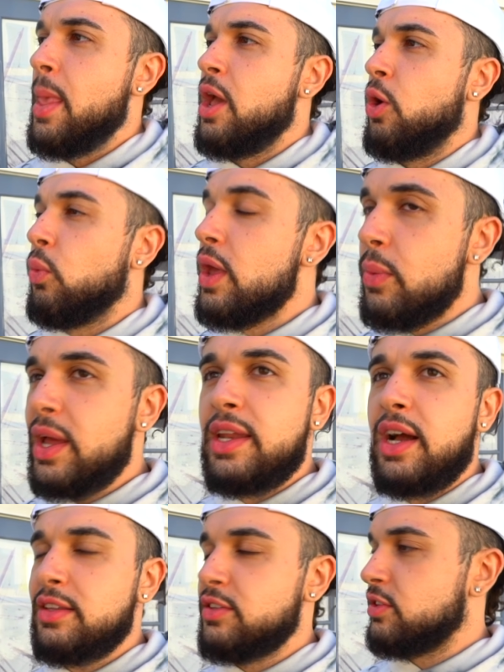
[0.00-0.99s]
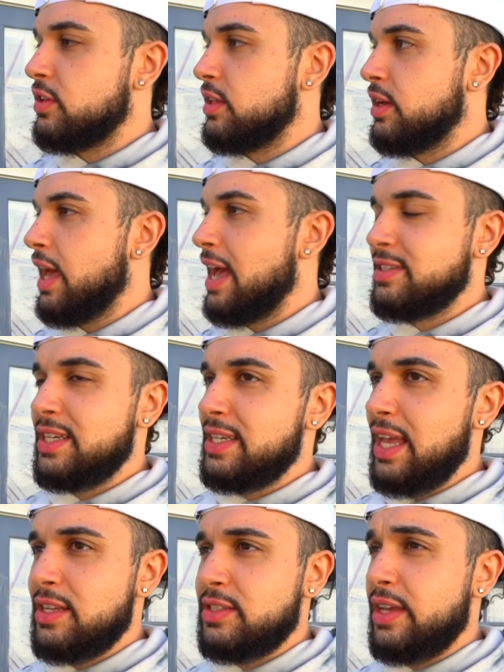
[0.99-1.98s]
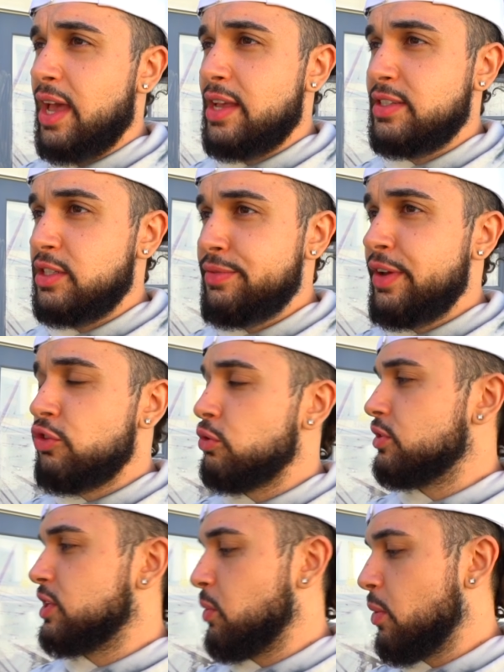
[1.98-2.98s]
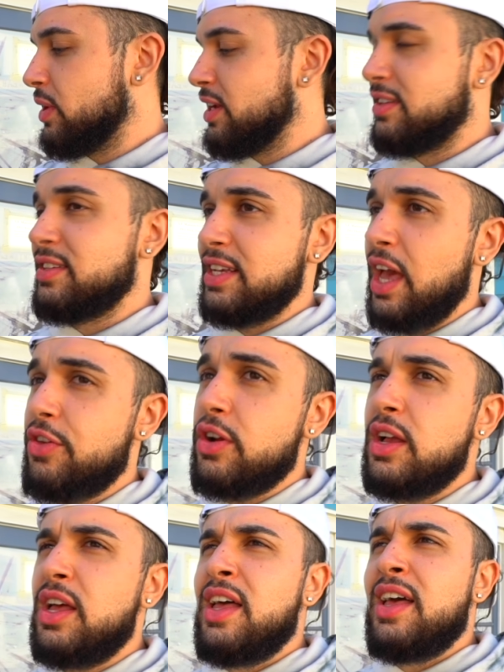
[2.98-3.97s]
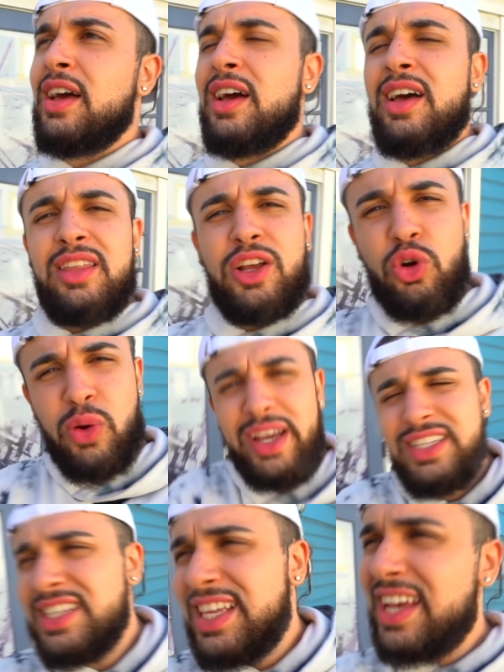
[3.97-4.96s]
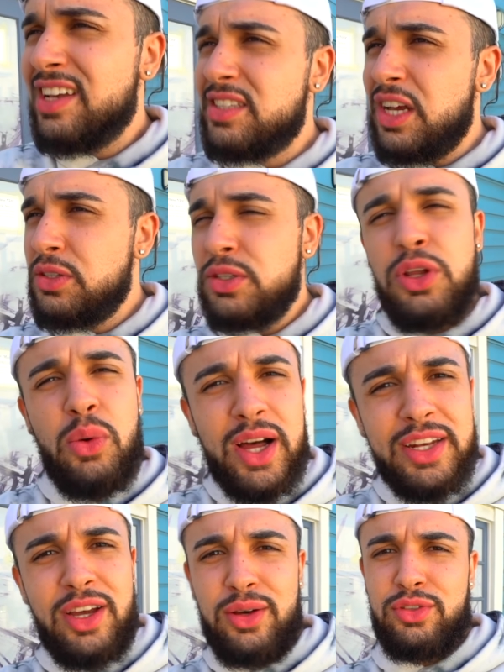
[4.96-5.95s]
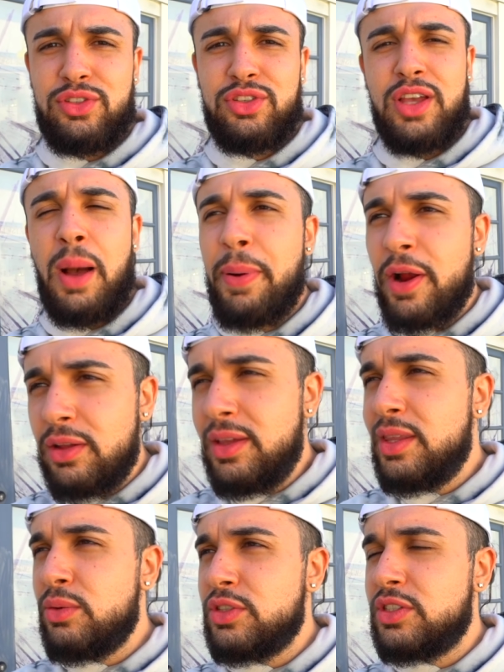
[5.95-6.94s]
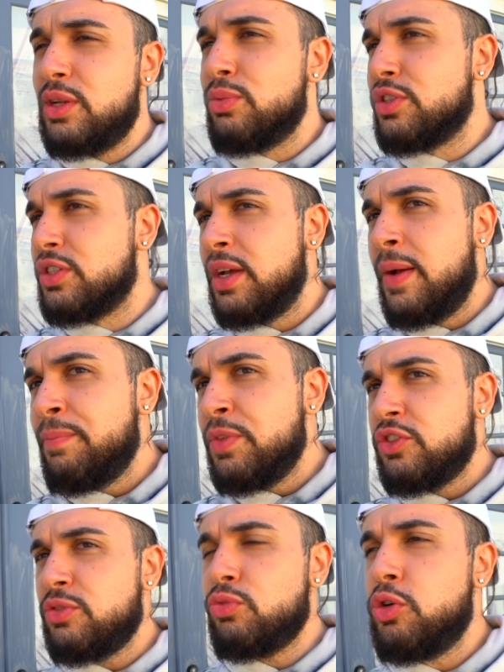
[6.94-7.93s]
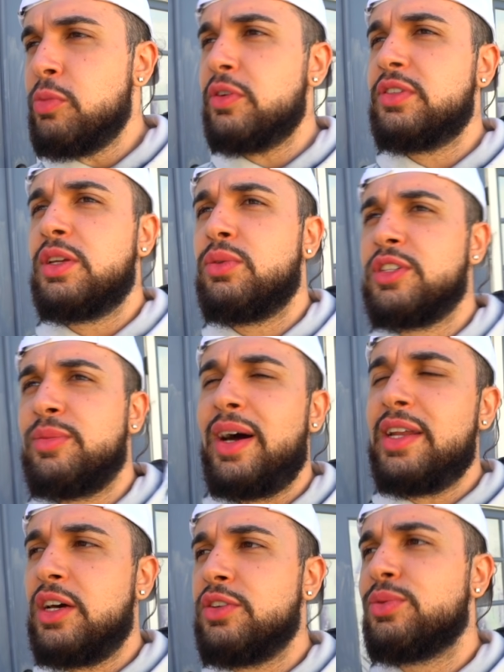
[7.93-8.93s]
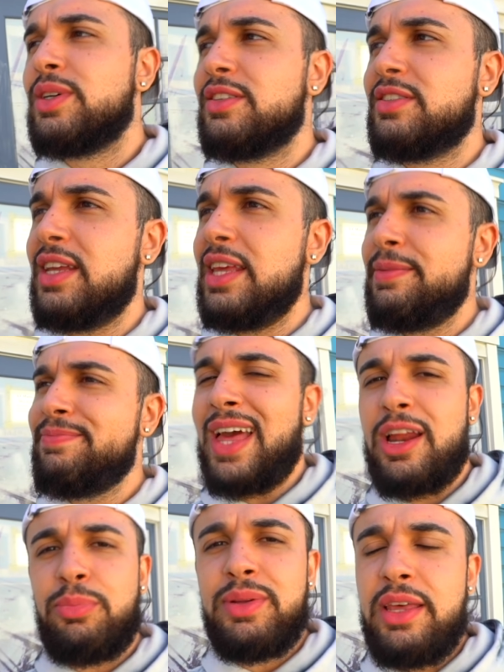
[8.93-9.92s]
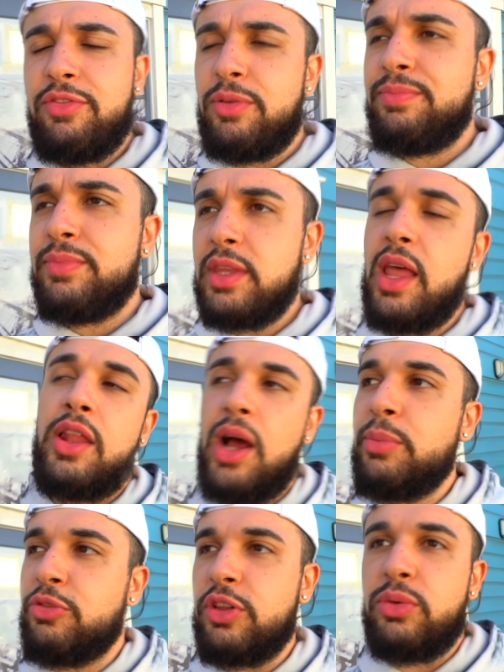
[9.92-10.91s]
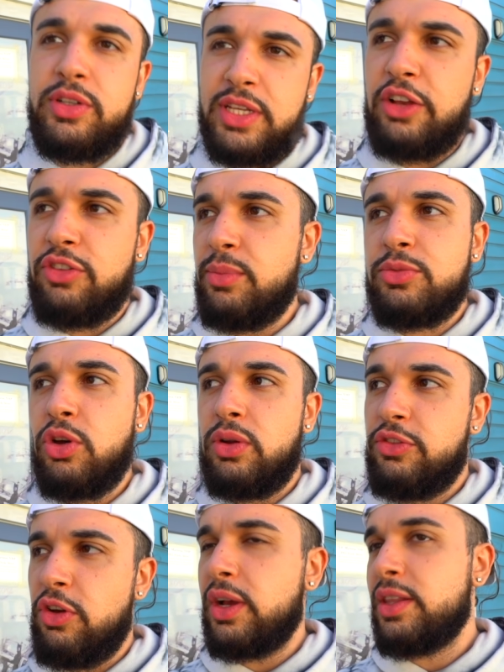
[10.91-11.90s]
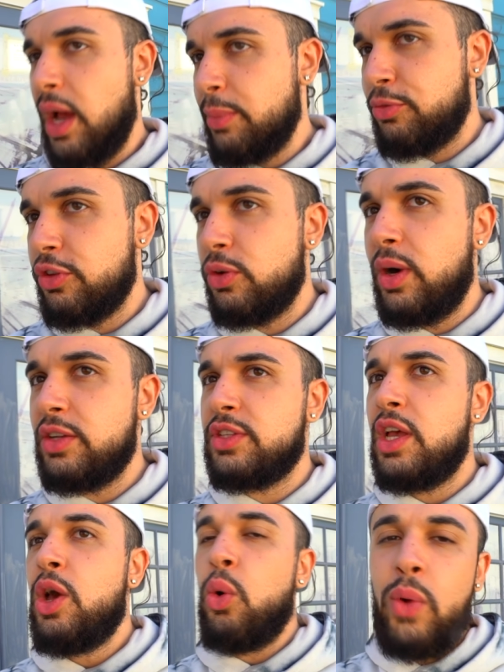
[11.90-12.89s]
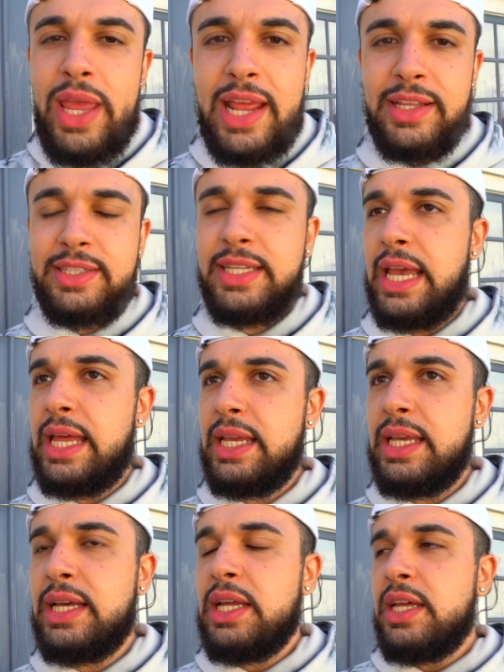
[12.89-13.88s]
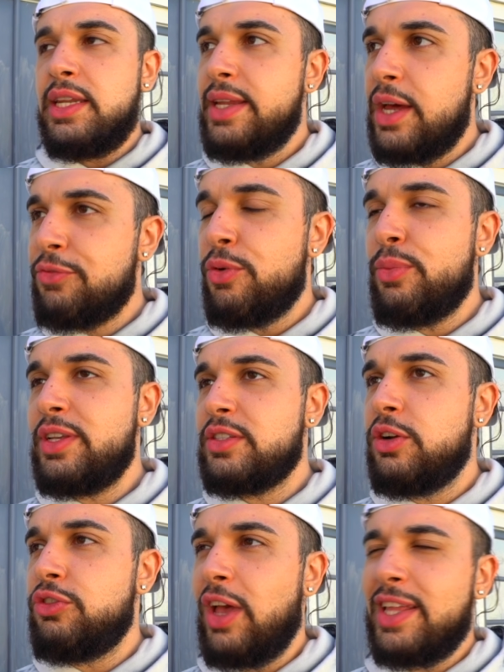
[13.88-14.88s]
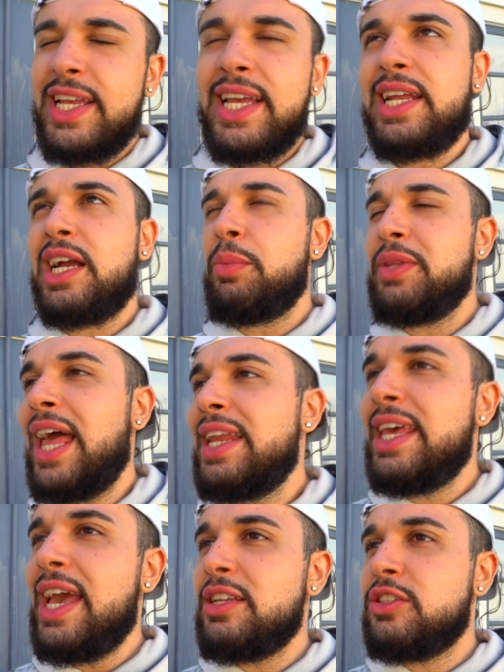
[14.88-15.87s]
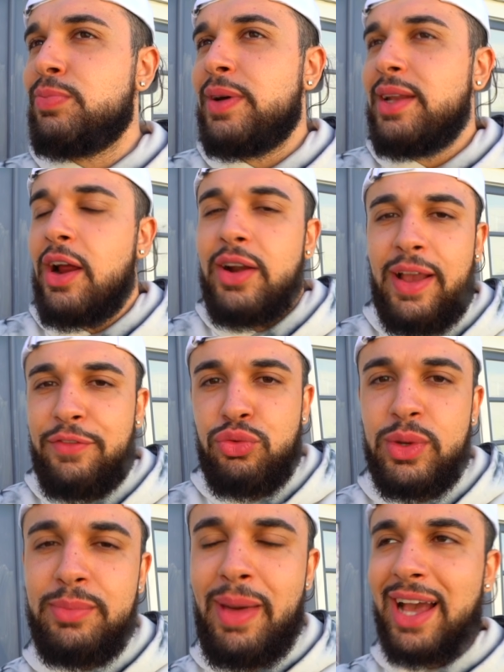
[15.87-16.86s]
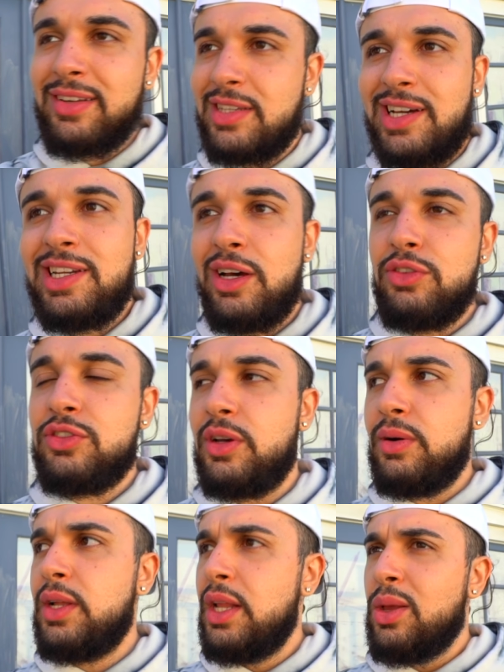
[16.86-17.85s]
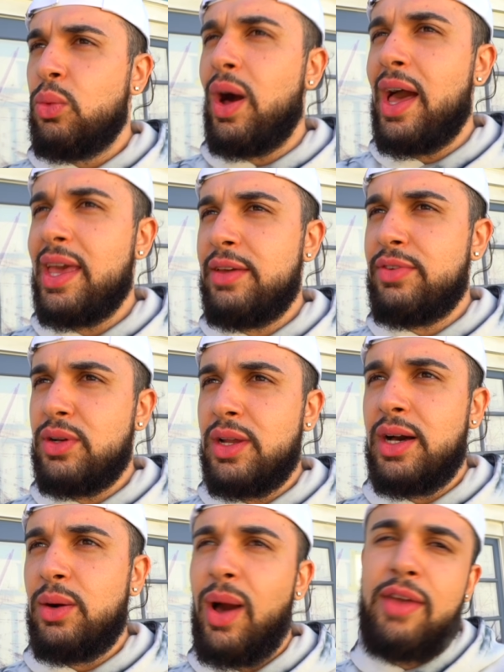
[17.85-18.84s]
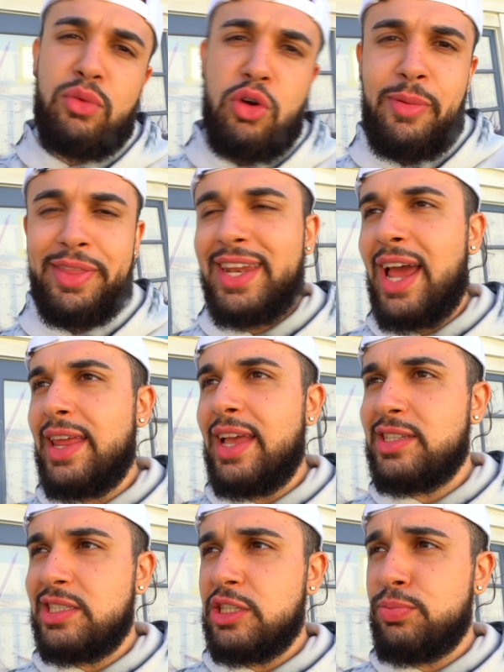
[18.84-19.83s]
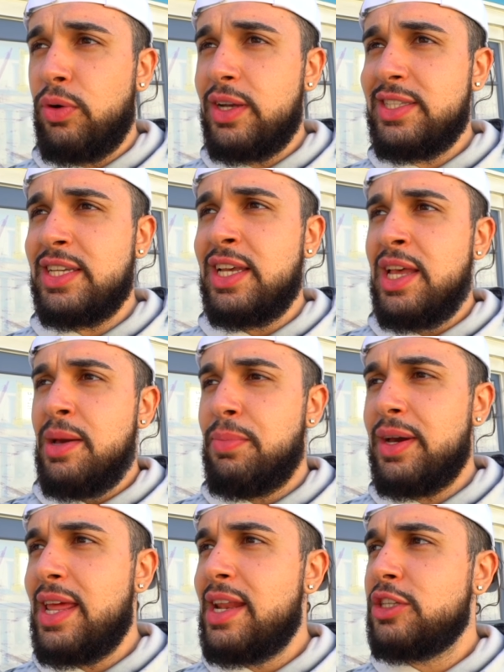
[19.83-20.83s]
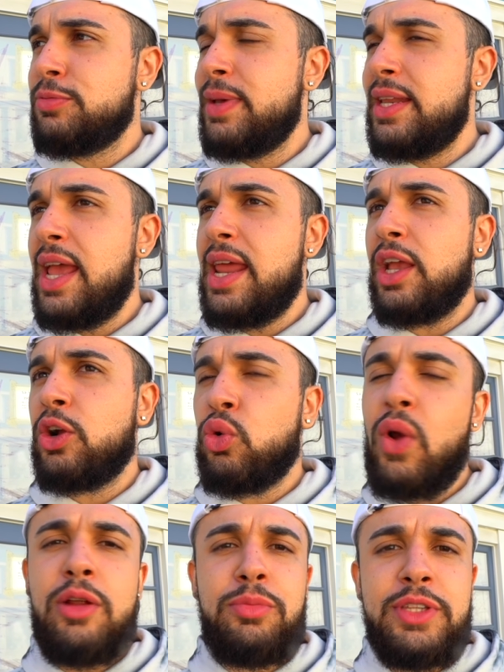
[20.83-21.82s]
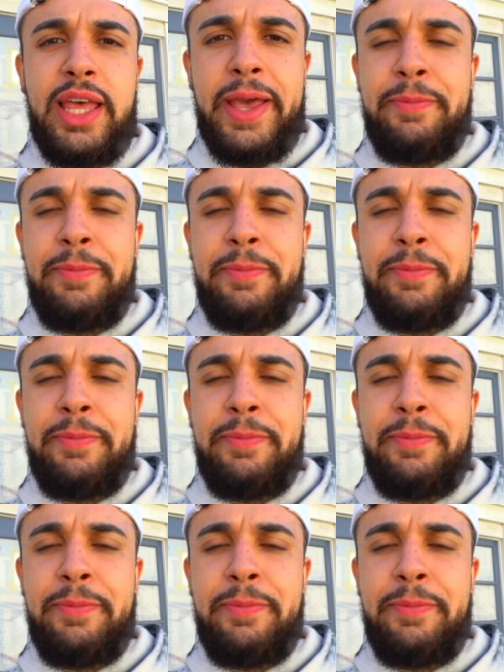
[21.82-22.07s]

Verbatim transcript: We went nuts as a, as as individuals and we went nuts together. The craziest thing is though, there's no hundos. Apparently there was there was some rumors that there was some hundos around the city. I don't believe them. Uh, no, I'm sure there was actually. I'm totally joking. I'm sure there was. We didn't see any. None from research. I did get a couple 98s, but I already have three max hundos, so why even uh, why even worry about the 98s at this point? But it has been an incredible day,